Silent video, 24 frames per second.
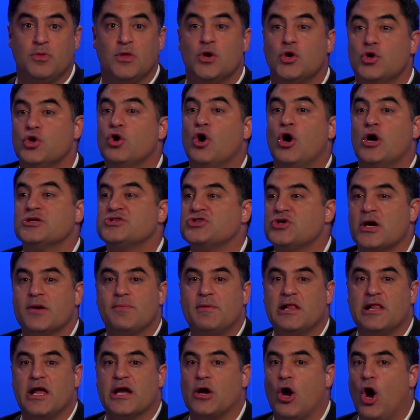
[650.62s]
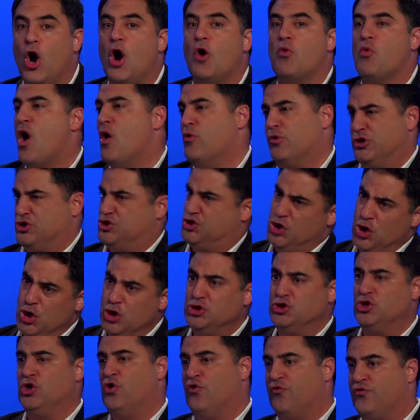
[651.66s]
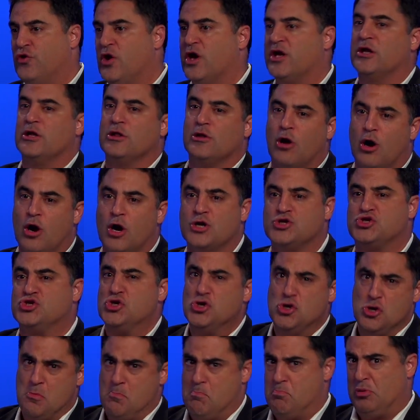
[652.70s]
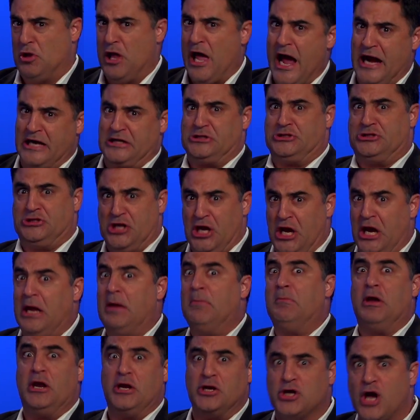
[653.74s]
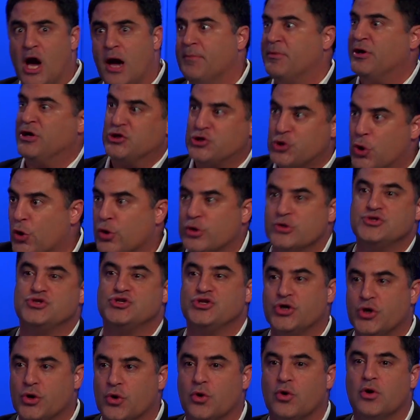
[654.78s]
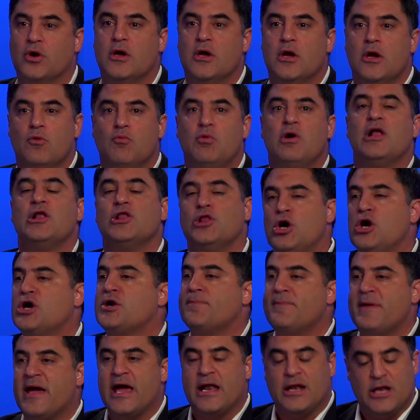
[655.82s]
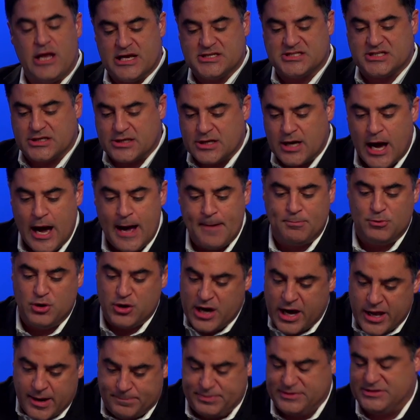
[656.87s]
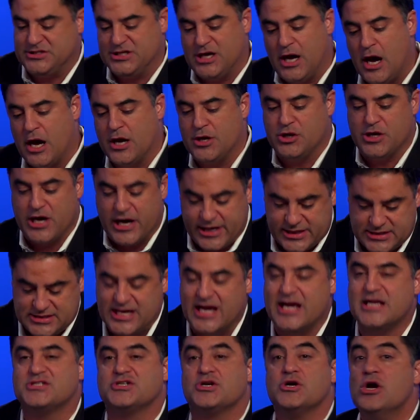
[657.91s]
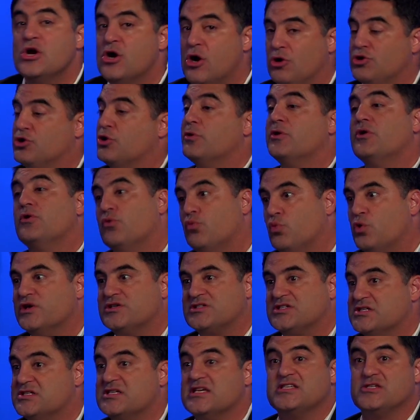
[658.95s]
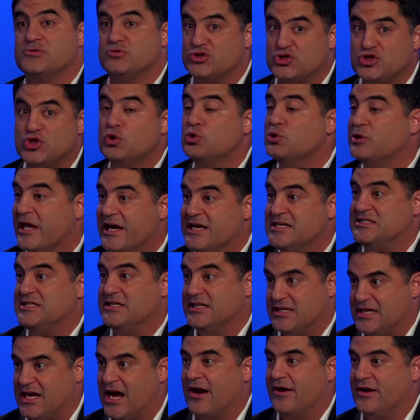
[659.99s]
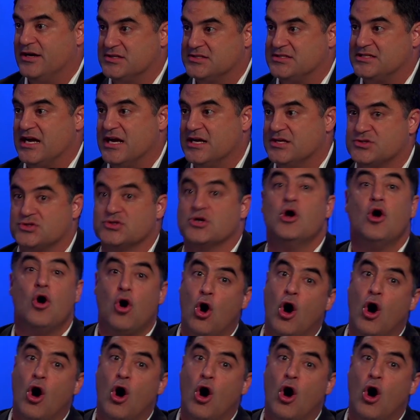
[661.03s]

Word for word: You all talk about like, oh, what would you do if you had a large black demon coming towards you? Mm -hmm. Well, look, man, as a cop, you got a baton, you got a taser. Although Wilson says he was too lazy to carry his taser. Yeah.